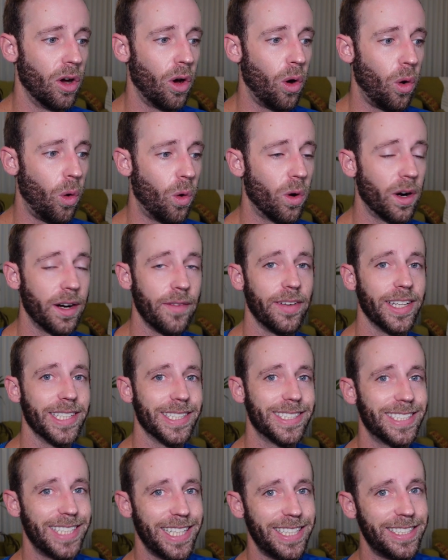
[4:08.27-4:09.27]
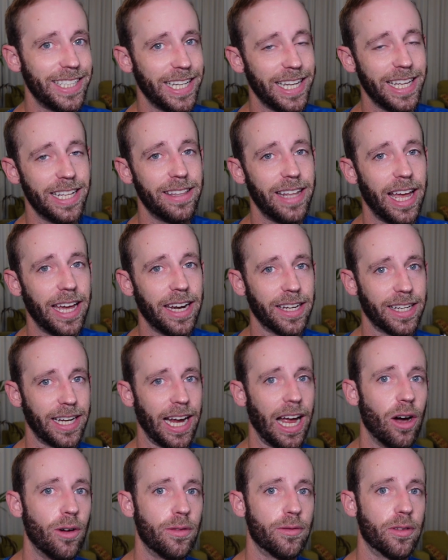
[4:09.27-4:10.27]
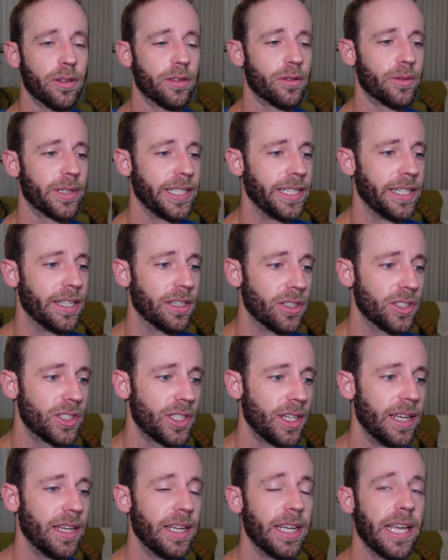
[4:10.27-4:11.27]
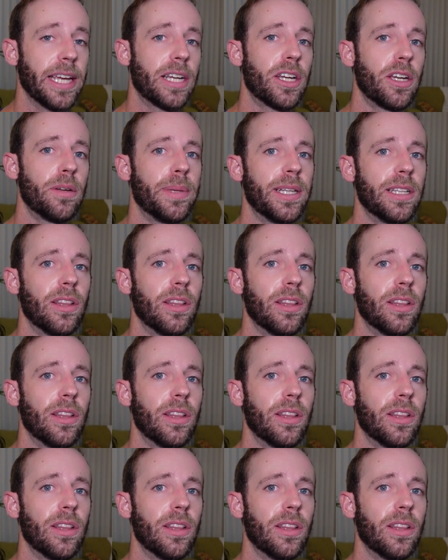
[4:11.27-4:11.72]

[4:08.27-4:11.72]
or if it sits in that account for 3 years, it could be